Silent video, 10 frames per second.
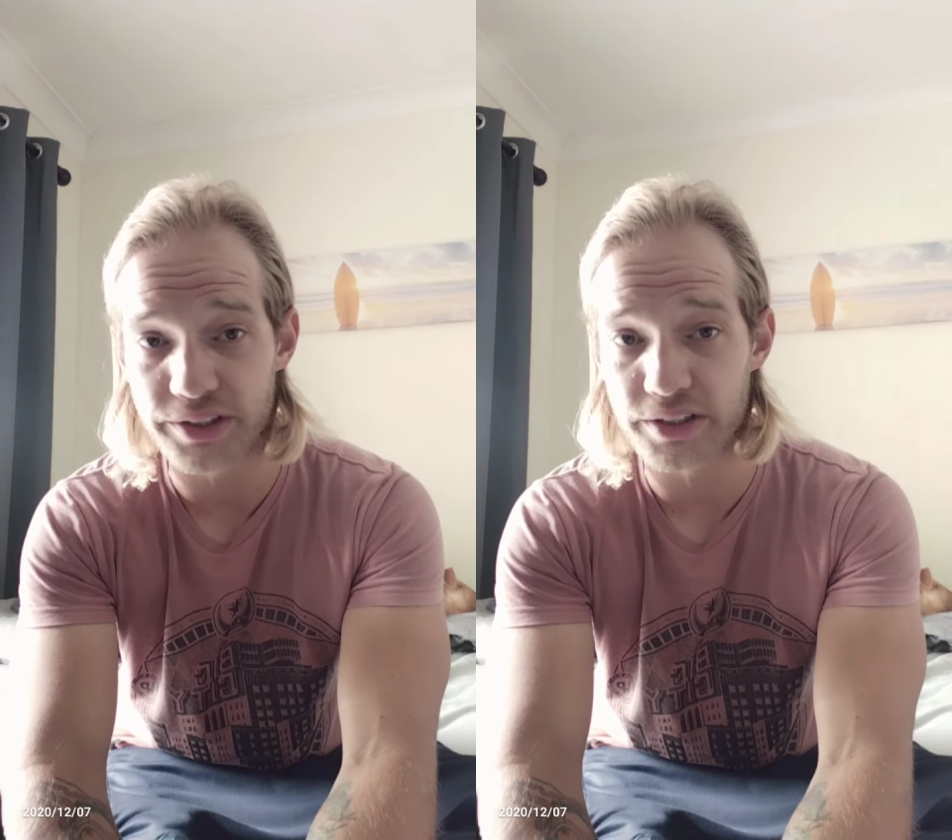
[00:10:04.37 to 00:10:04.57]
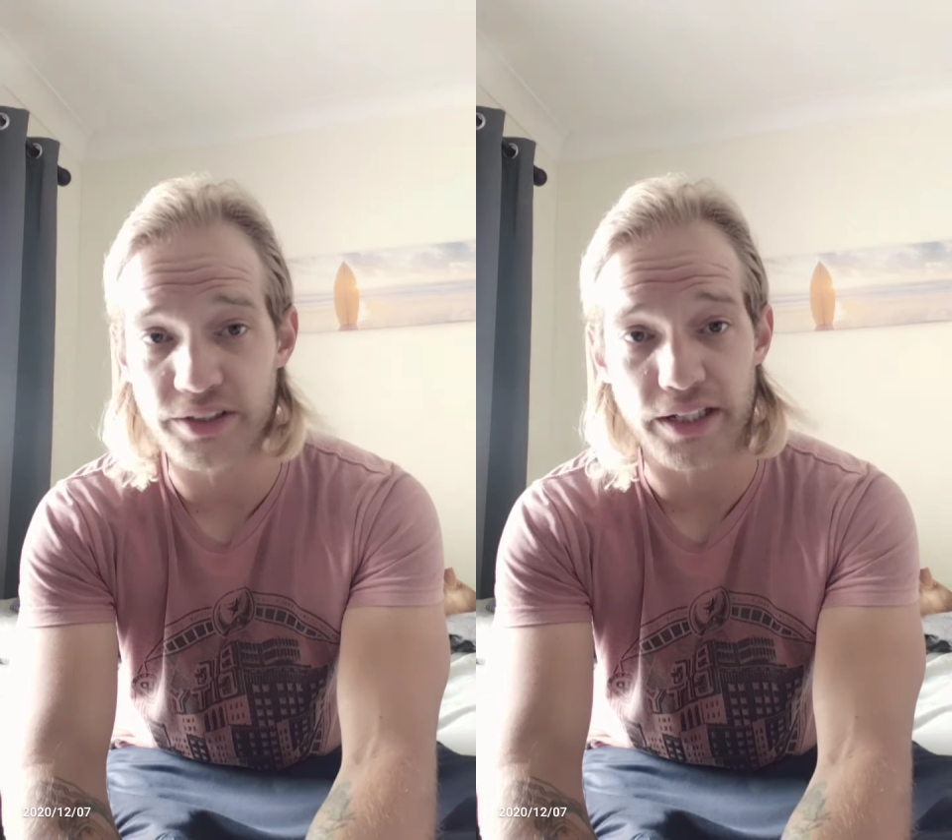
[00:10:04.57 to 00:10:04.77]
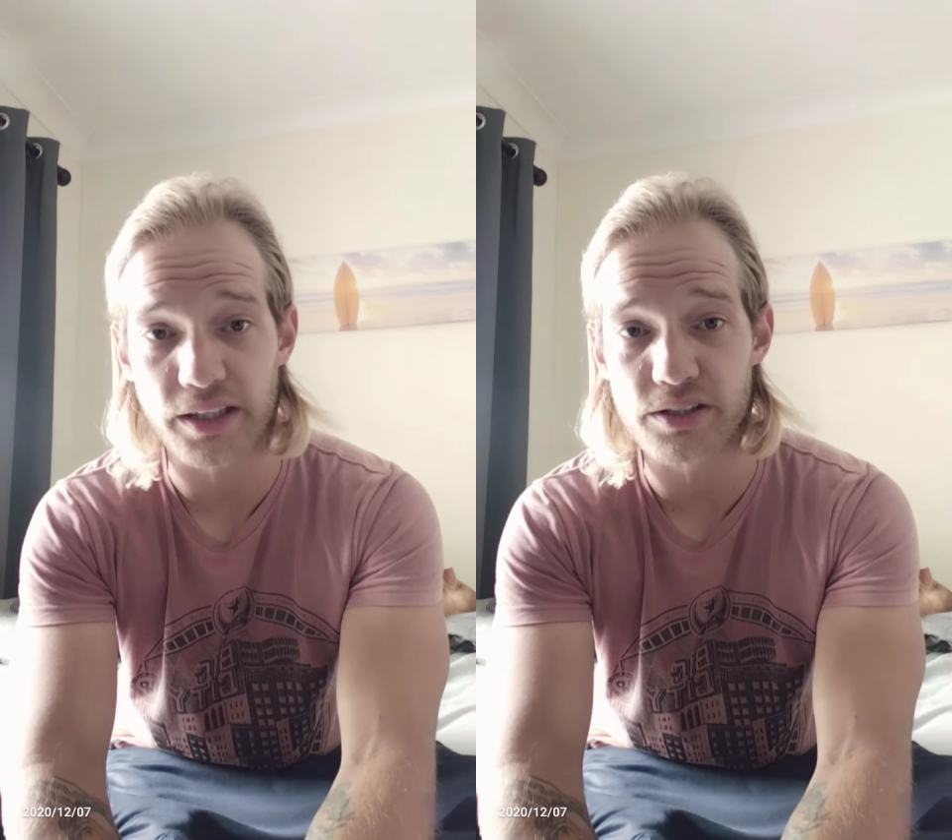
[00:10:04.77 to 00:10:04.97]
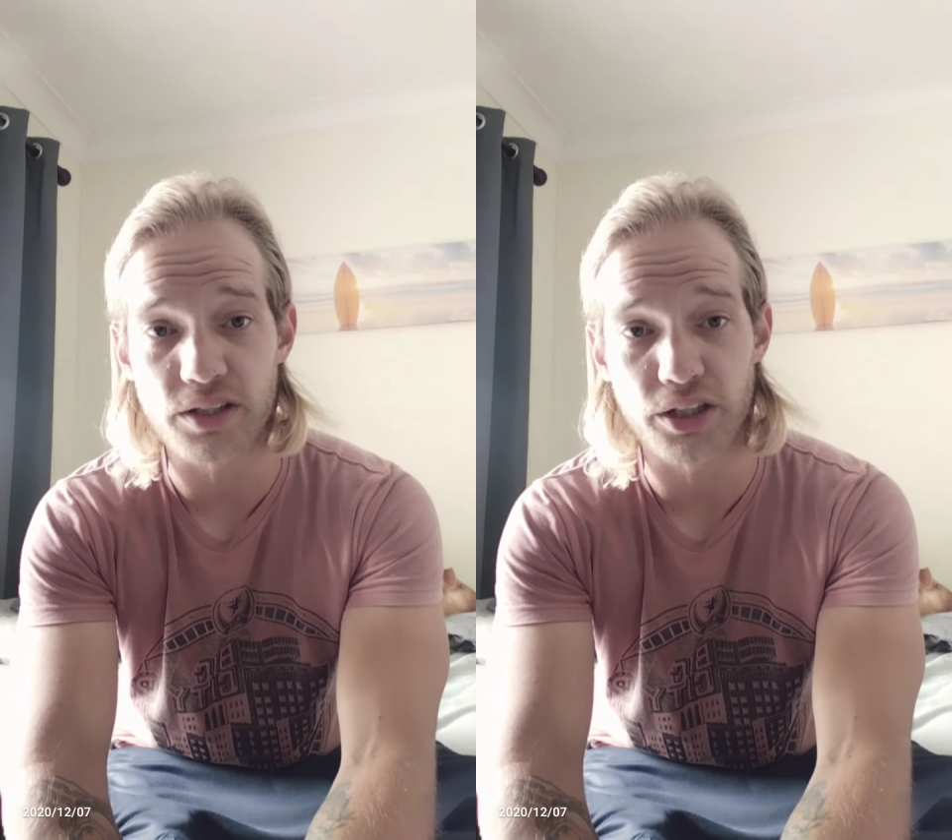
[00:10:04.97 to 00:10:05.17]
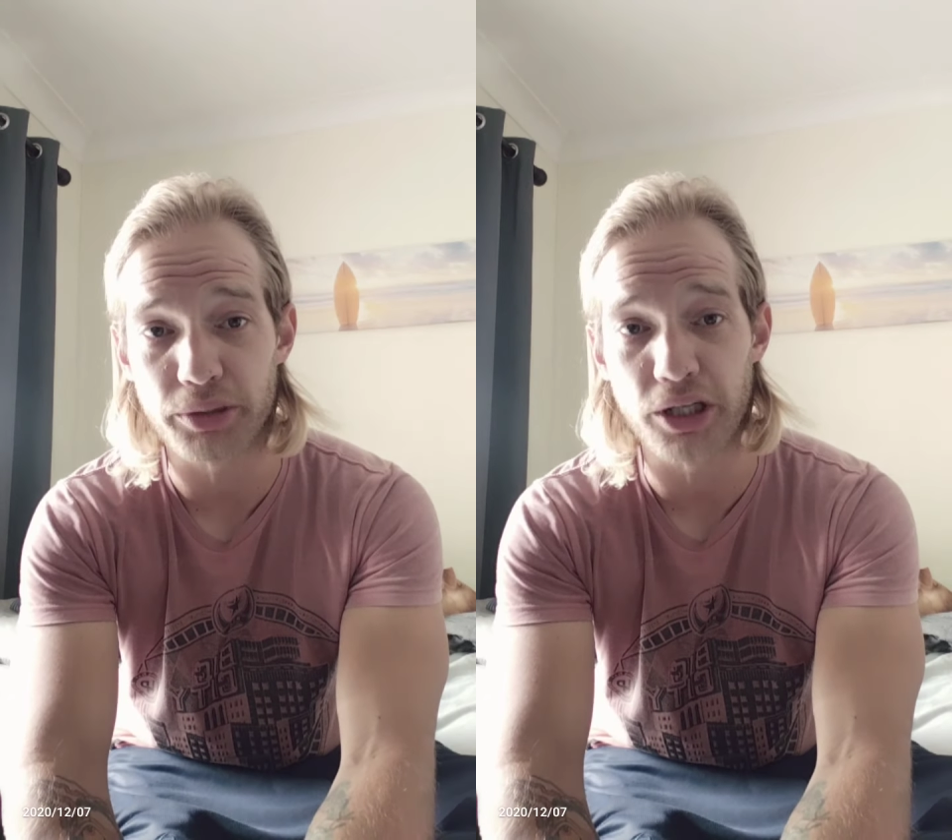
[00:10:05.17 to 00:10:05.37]
is that there's going
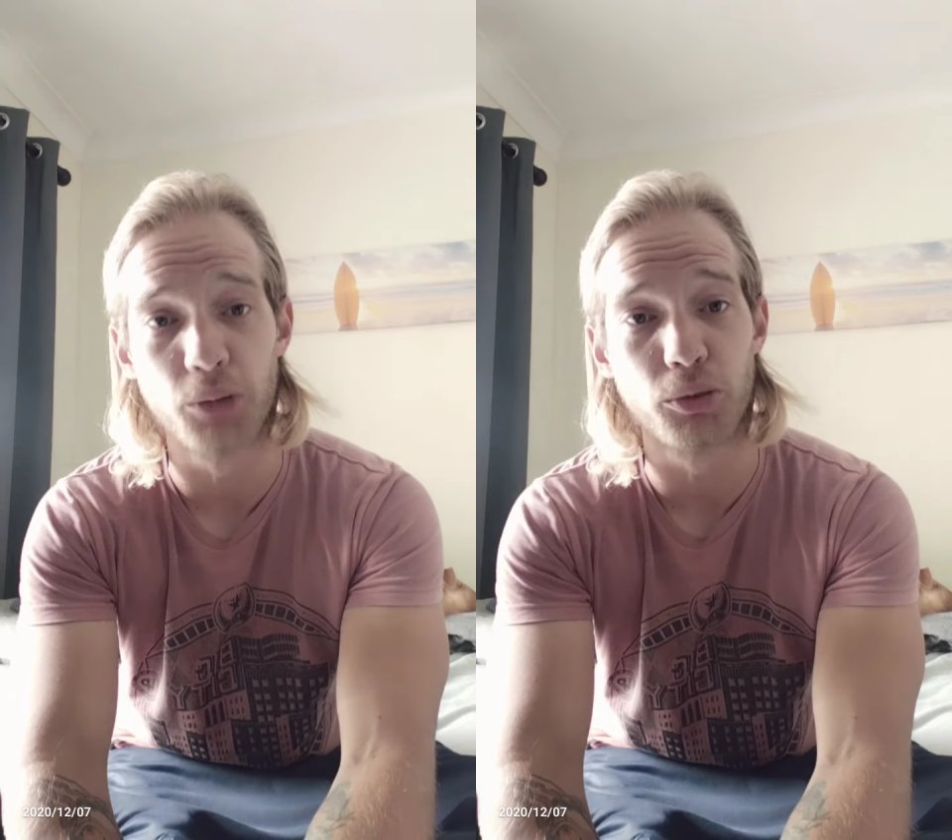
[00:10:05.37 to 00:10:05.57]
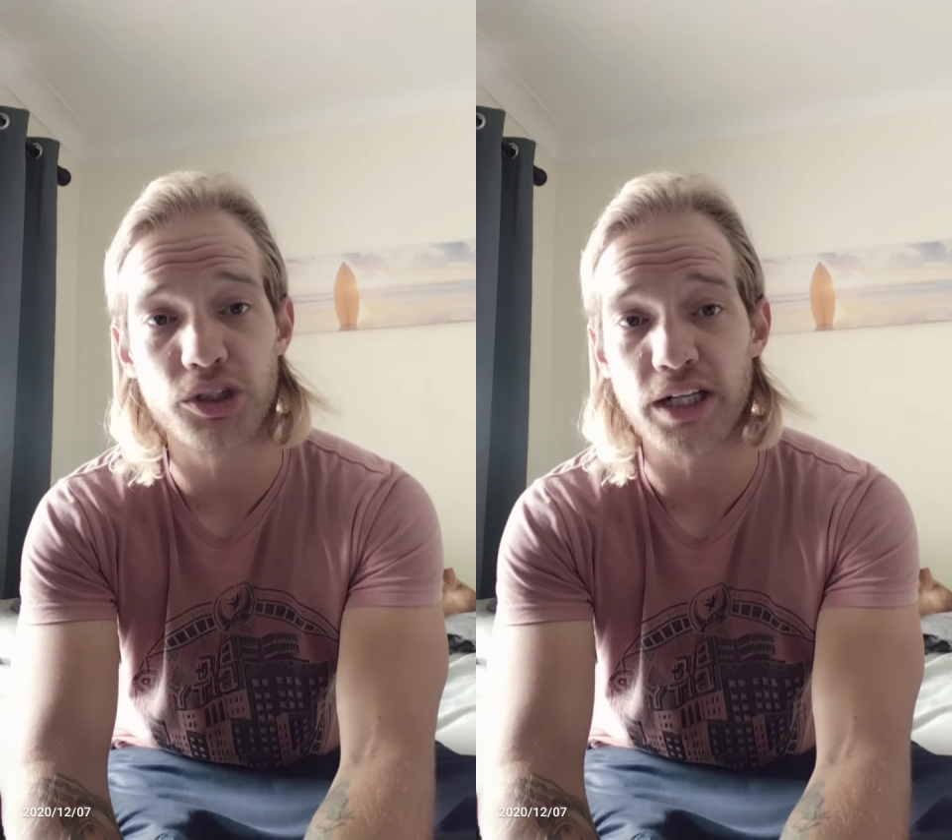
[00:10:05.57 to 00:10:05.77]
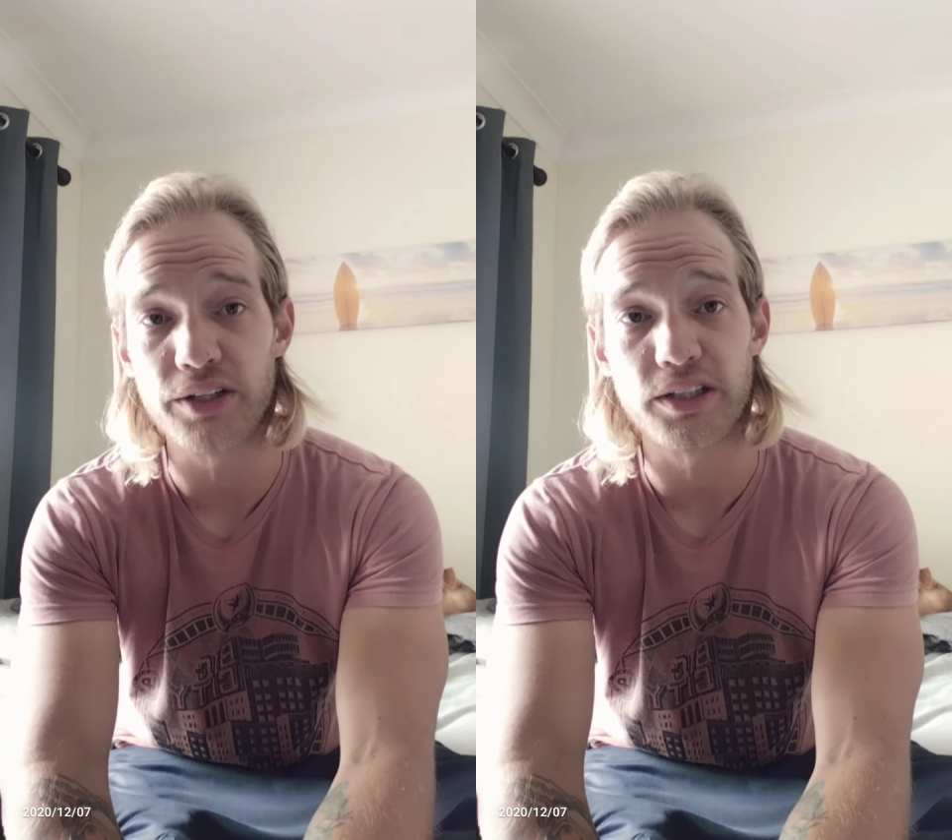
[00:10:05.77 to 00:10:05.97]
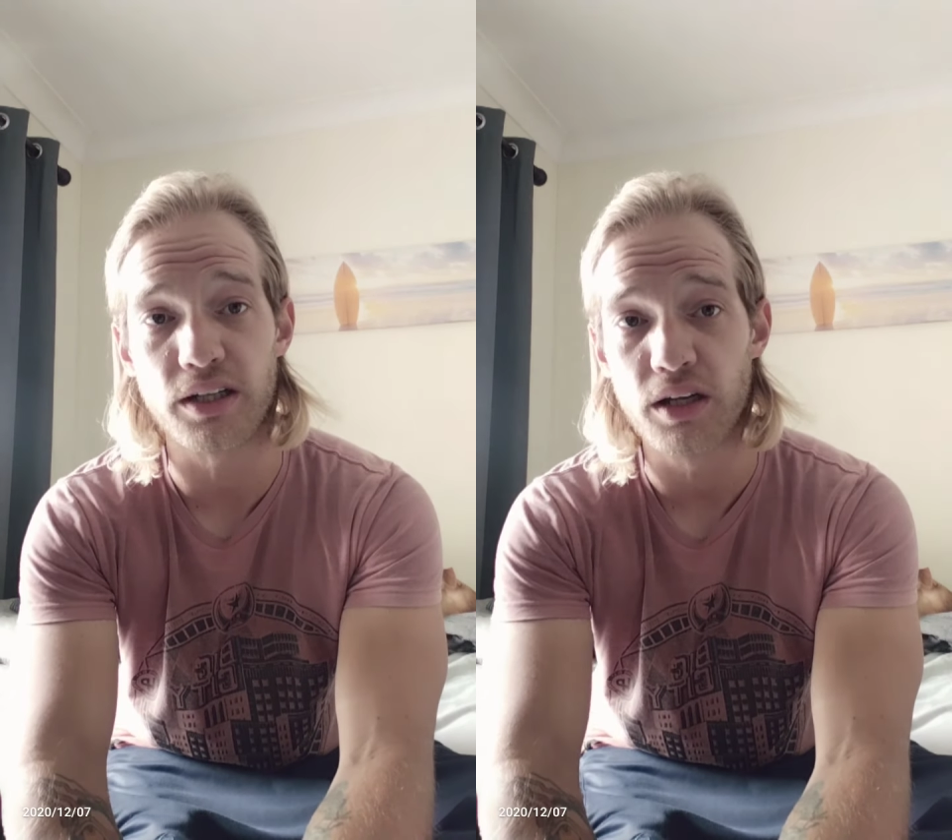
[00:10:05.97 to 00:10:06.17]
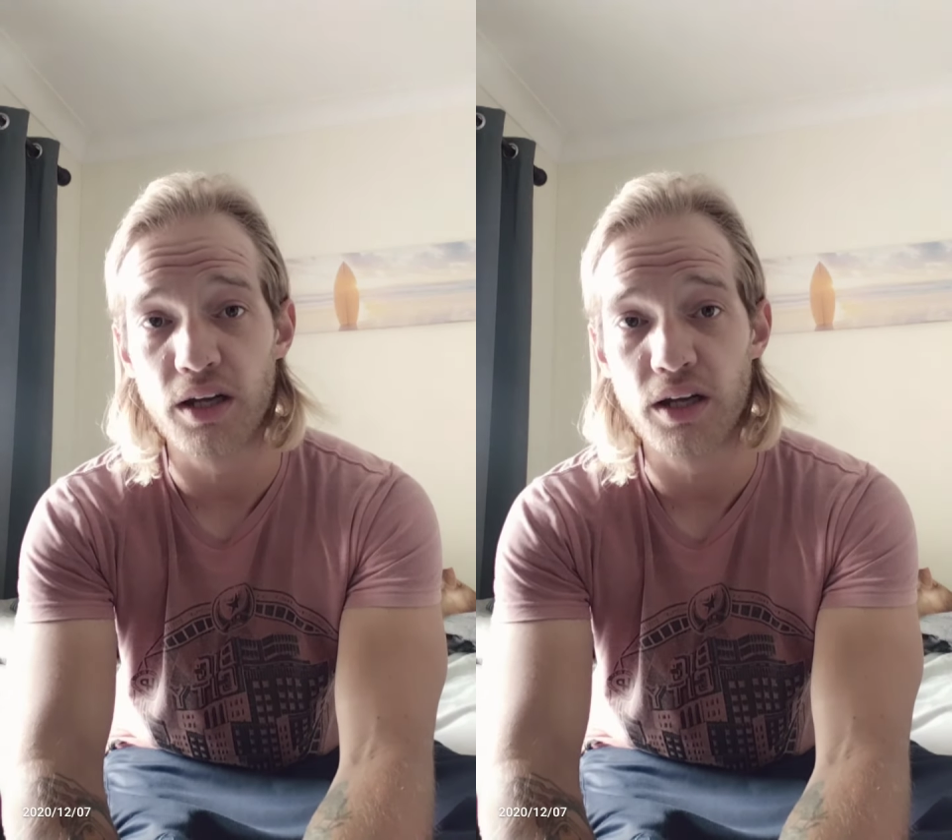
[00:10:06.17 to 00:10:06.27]
to be no more shouting